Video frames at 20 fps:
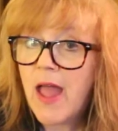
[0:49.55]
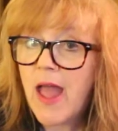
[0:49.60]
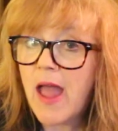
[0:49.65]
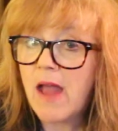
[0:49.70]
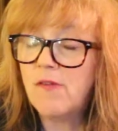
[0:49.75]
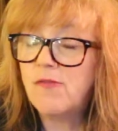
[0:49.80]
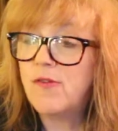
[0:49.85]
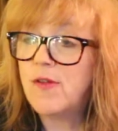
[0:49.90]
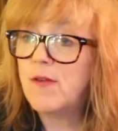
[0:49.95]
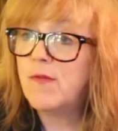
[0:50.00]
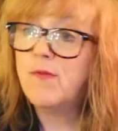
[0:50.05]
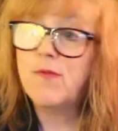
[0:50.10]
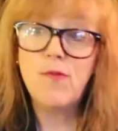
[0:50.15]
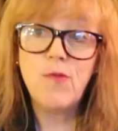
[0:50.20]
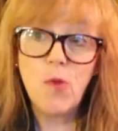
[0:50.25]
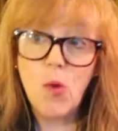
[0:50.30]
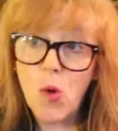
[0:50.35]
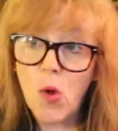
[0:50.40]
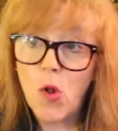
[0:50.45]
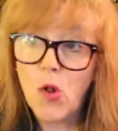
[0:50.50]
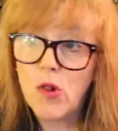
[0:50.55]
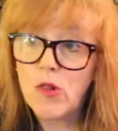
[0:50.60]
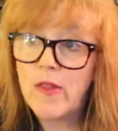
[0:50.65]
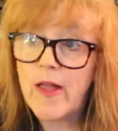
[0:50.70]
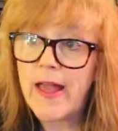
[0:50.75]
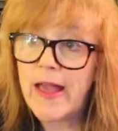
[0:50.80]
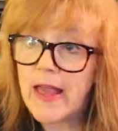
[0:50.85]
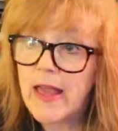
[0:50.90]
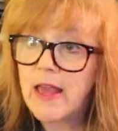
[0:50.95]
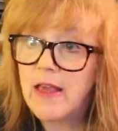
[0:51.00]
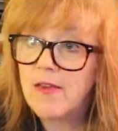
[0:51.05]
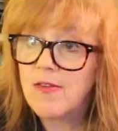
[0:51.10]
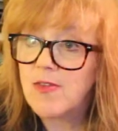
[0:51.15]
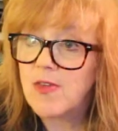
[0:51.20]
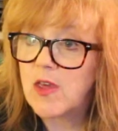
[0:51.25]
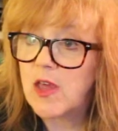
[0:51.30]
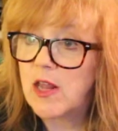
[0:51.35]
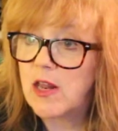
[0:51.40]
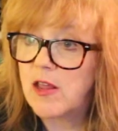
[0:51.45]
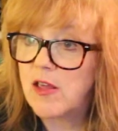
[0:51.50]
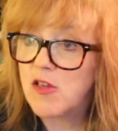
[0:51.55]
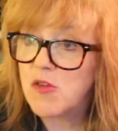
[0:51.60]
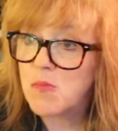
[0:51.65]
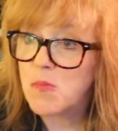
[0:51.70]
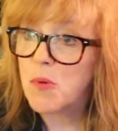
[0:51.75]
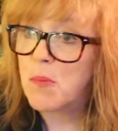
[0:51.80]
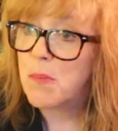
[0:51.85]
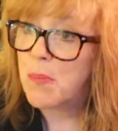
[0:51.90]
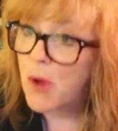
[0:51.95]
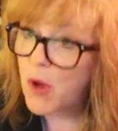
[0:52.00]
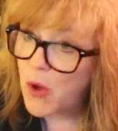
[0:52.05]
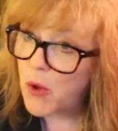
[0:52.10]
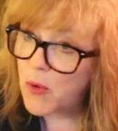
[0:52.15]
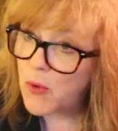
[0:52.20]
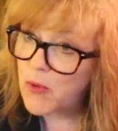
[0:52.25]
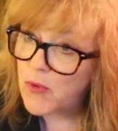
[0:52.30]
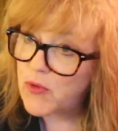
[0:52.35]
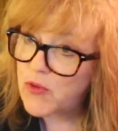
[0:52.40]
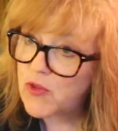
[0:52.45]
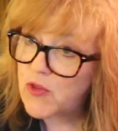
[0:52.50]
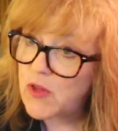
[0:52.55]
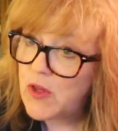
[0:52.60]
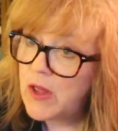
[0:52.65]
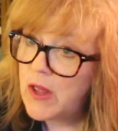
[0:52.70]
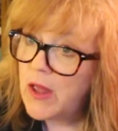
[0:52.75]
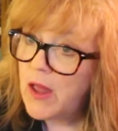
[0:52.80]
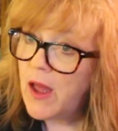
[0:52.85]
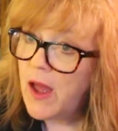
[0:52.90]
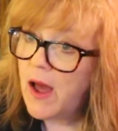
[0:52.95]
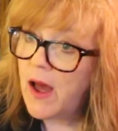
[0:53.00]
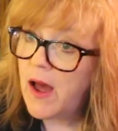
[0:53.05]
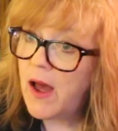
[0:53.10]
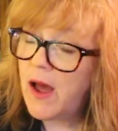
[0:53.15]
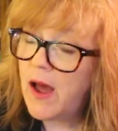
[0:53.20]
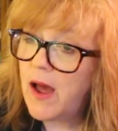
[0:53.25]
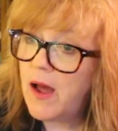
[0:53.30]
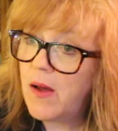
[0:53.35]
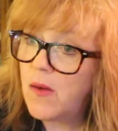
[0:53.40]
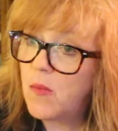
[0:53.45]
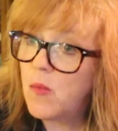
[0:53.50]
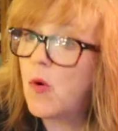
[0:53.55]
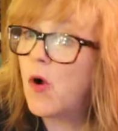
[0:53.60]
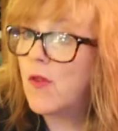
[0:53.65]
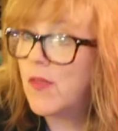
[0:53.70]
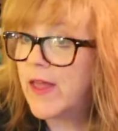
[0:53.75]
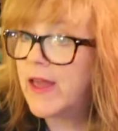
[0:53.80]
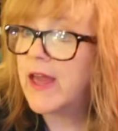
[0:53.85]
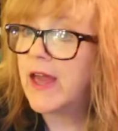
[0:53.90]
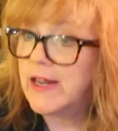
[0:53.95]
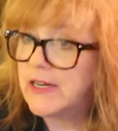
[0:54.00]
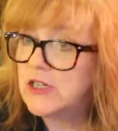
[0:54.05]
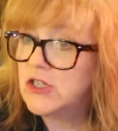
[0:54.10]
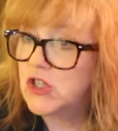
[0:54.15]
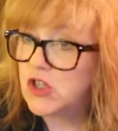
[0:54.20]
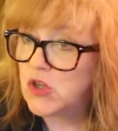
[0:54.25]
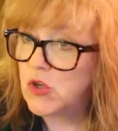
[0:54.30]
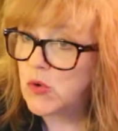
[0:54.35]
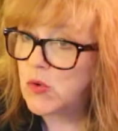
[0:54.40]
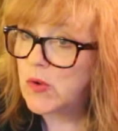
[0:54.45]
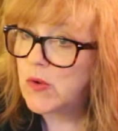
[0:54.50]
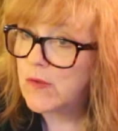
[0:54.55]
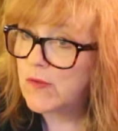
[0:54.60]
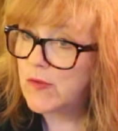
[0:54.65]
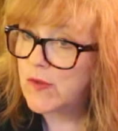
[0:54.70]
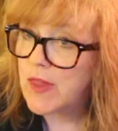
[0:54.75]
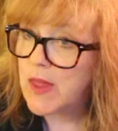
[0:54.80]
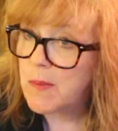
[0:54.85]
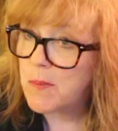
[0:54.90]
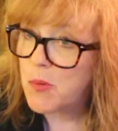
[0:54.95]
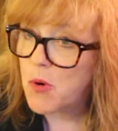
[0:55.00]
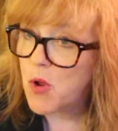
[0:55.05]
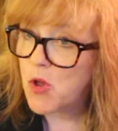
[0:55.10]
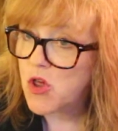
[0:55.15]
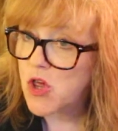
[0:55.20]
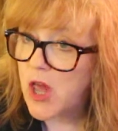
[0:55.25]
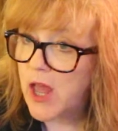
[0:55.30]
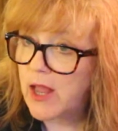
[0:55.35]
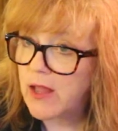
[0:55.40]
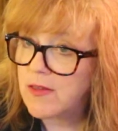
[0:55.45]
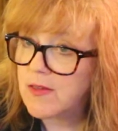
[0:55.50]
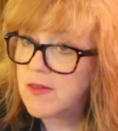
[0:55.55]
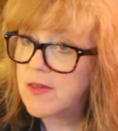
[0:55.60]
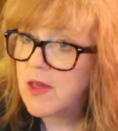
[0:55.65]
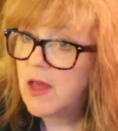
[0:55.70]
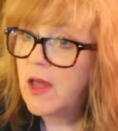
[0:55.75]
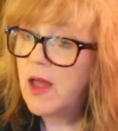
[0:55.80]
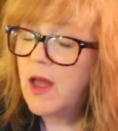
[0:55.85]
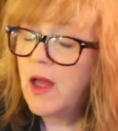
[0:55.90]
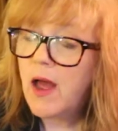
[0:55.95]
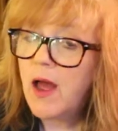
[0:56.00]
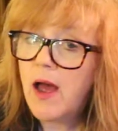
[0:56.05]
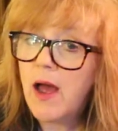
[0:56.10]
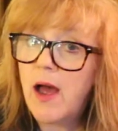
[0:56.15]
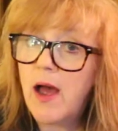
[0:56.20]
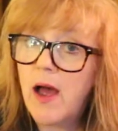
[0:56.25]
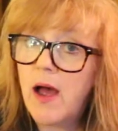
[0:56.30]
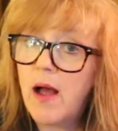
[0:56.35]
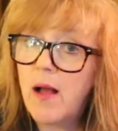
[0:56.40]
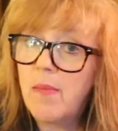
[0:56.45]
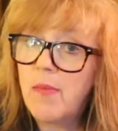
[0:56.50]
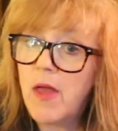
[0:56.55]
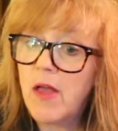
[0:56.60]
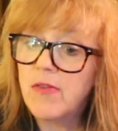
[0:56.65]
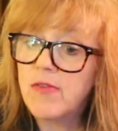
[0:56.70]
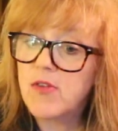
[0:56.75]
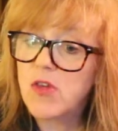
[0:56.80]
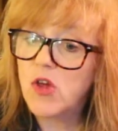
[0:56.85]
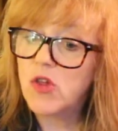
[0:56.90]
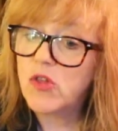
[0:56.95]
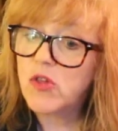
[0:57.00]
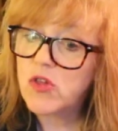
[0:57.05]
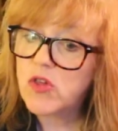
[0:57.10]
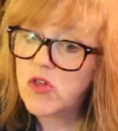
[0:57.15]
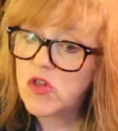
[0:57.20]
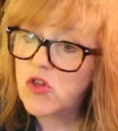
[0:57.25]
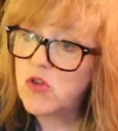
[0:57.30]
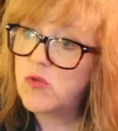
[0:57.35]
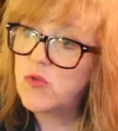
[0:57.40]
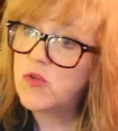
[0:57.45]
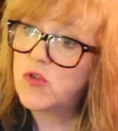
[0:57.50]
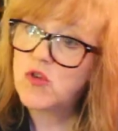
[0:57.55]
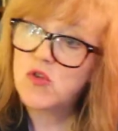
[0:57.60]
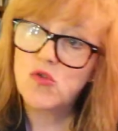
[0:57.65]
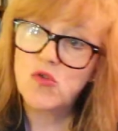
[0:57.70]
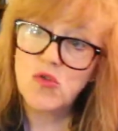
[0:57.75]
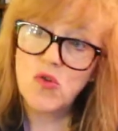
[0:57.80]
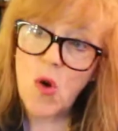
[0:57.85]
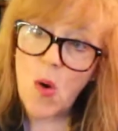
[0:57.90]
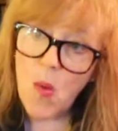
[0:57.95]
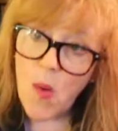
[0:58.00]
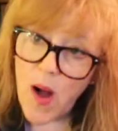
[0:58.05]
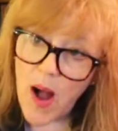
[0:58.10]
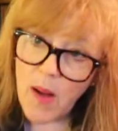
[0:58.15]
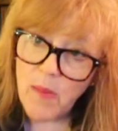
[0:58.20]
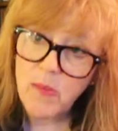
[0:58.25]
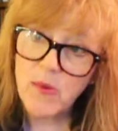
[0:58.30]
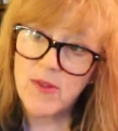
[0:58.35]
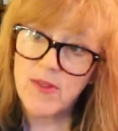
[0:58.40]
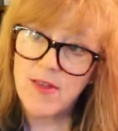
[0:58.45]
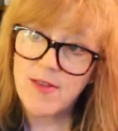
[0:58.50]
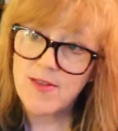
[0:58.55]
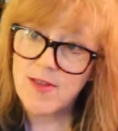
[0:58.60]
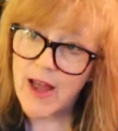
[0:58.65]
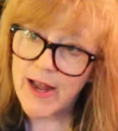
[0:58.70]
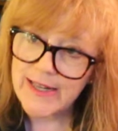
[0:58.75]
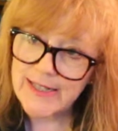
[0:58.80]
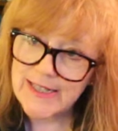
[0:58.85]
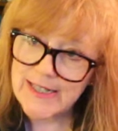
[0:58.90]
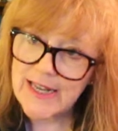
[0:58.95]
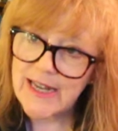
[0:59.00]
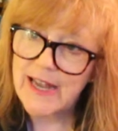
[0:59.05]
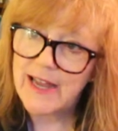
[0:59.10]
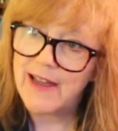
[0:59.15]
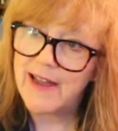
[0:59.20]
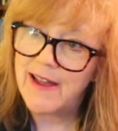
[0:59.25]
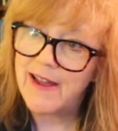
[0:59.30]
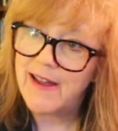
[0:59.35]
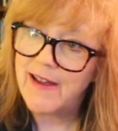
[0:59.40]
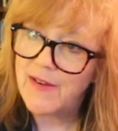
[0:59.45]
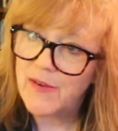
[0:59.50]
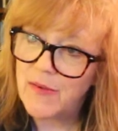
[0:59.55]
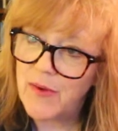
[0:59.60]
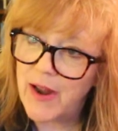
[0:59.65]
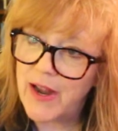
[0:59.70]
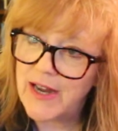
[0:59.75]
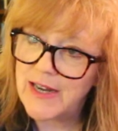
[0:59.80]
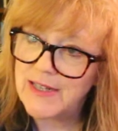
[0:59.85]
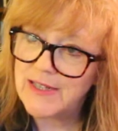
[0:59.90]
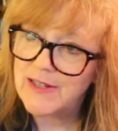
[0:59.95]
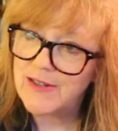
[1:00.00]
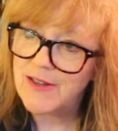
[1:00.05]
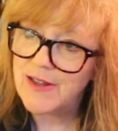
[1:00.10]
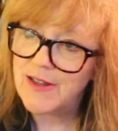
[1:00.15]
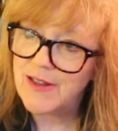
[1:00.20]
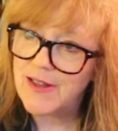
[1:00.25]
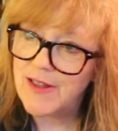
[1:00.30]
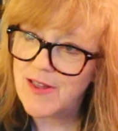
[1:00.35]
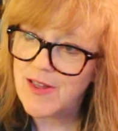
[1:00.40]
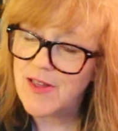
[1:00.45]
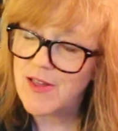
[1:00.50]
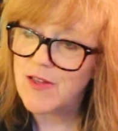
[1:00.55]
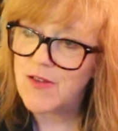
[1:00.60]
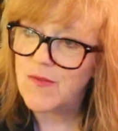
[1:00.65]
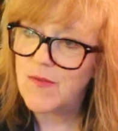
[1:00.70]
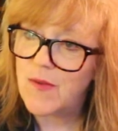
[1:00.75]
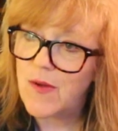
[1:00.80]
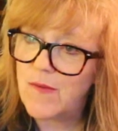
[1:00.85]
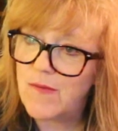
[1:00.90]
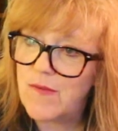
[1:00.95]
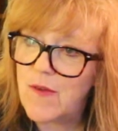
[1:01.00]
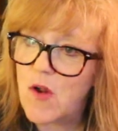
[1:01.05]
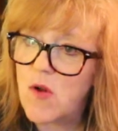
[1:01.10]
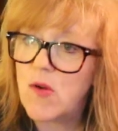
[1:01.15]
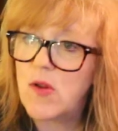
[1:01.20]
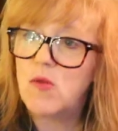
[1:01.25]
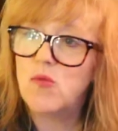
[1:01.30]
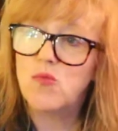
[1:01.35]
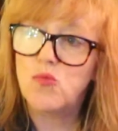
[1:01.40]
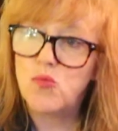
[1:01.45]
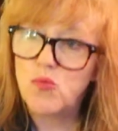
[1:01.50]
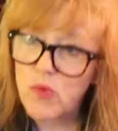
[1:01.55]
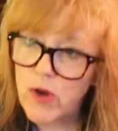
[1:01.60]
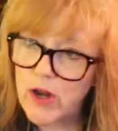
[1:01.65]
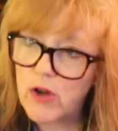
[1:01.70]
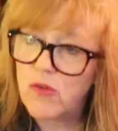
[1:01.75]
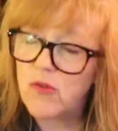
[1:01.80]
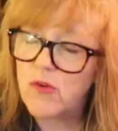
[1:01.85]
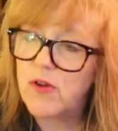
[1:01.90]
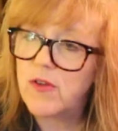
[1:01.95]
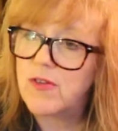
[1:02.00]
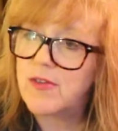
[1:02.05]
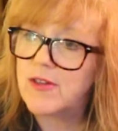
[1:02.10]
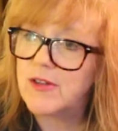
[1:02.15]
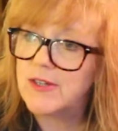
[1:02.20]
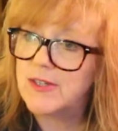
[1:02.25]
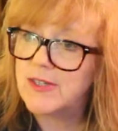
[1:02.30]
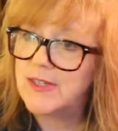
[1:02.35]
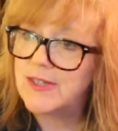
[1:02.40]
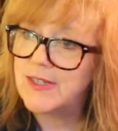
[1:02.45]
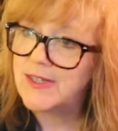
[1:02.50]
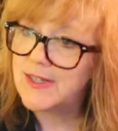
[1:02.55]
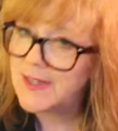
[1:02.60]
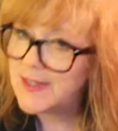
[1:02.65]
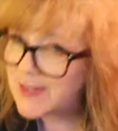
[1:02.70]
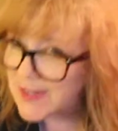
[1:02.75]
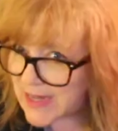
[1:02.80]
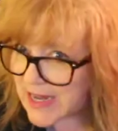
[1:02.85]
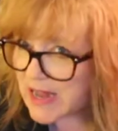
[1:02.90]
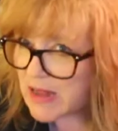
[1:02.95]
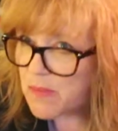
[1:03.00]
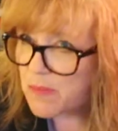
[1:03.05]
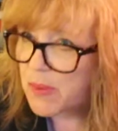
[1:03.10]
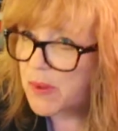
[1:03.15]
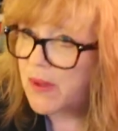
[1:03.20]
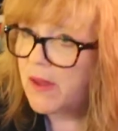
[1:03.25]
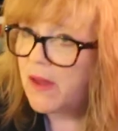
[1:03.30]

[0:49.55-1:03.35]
Every fall they hear seniors propose what they're going to do for their projects. And so the students grow up with this idea, right, that this is a very rigorous and deep